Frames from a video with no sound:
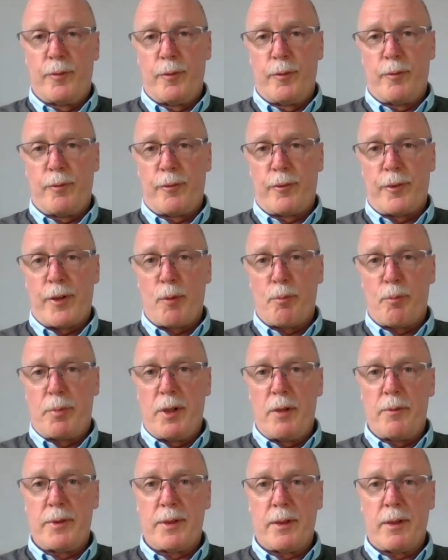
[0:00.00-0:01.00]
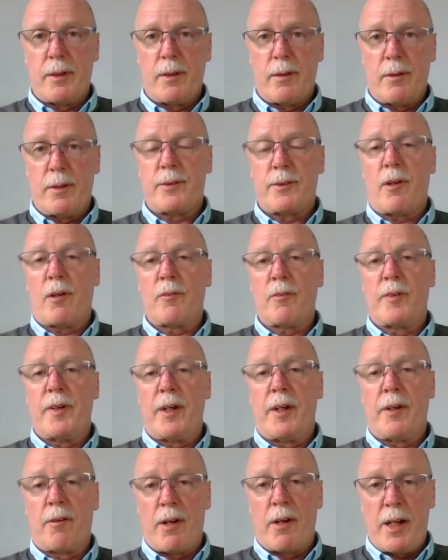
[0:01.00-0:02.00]
for other purposes, a stock
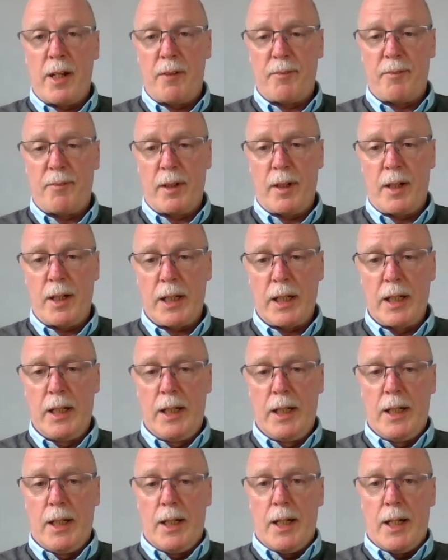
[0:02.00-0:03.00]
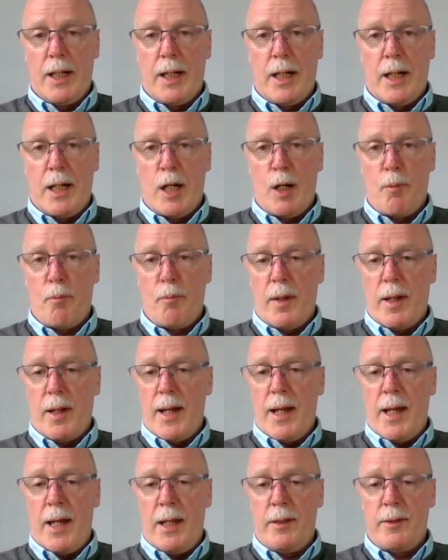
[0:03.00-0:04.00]
feed grade, if you like.
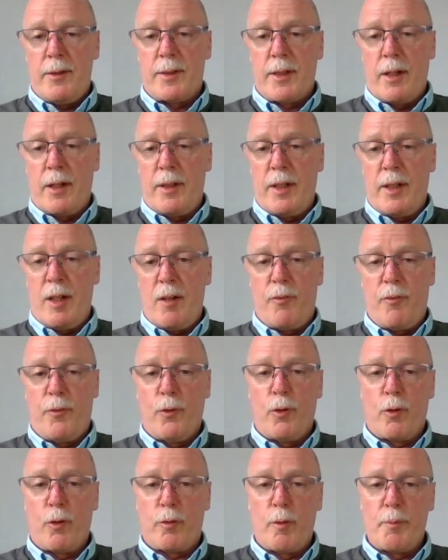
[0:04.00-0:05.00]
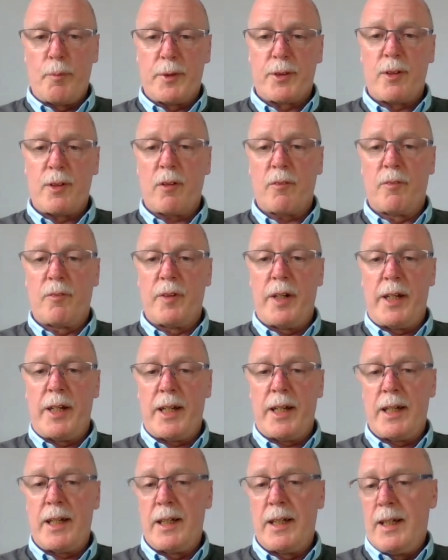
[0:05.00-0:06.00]
And so therefore, from a stock
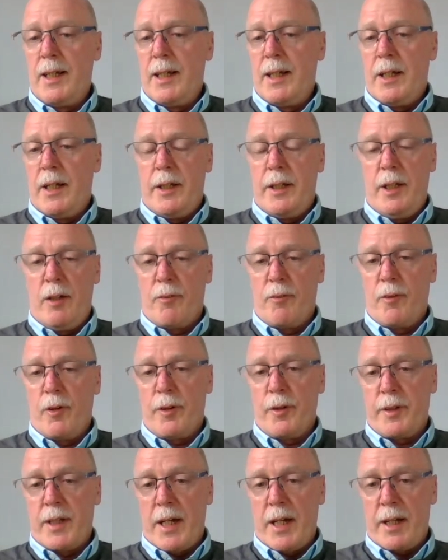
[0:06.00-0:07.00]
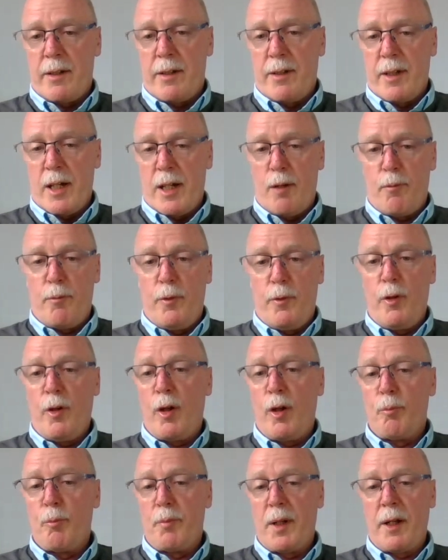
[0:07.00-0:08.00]
feeder, you've got that
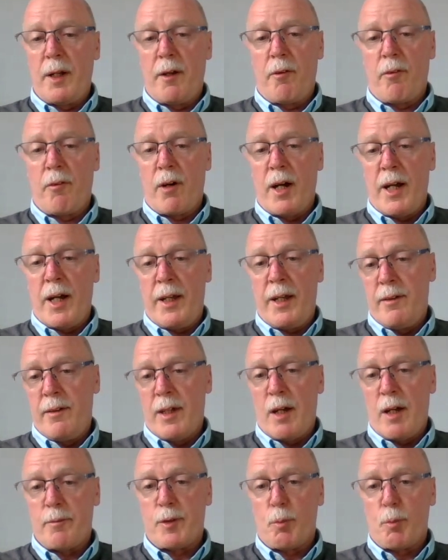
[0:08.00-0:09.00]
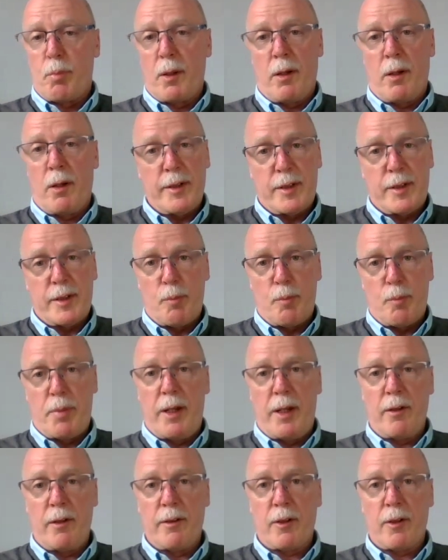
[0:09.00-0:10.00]
non-milling grade supplies,
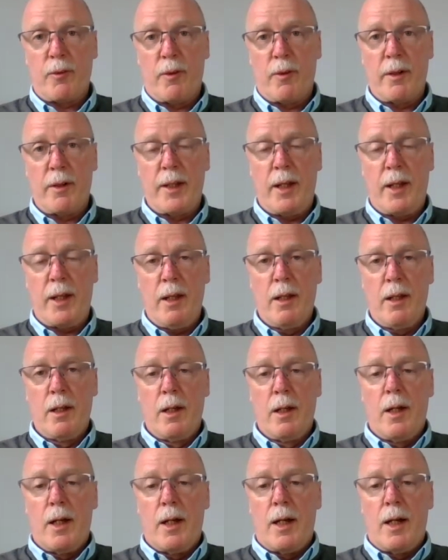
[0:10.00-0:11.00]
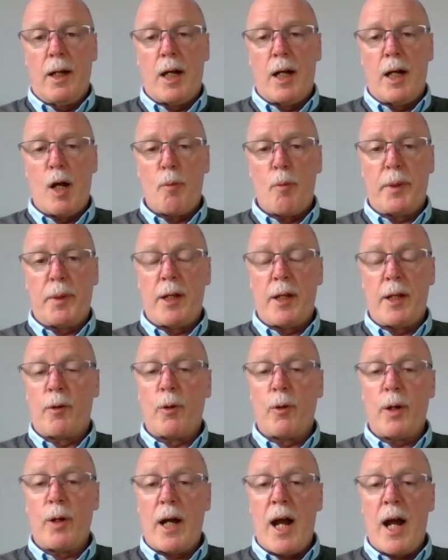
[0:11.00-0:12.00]
depending on the quality. But there
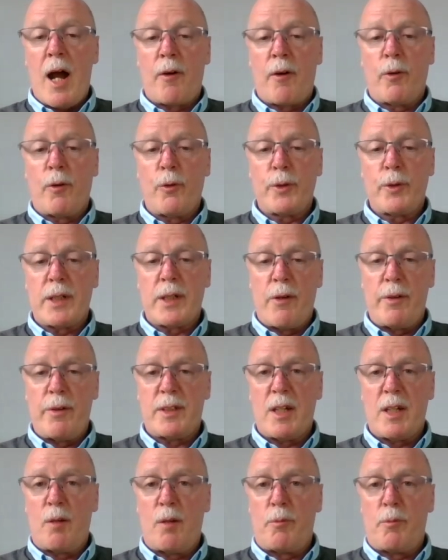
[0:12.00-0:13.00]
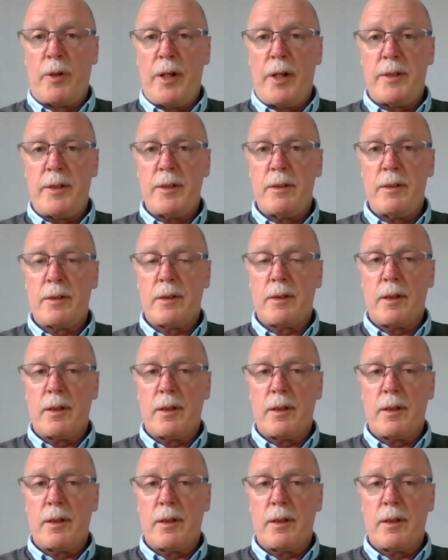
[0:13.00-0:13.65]
are also in some regions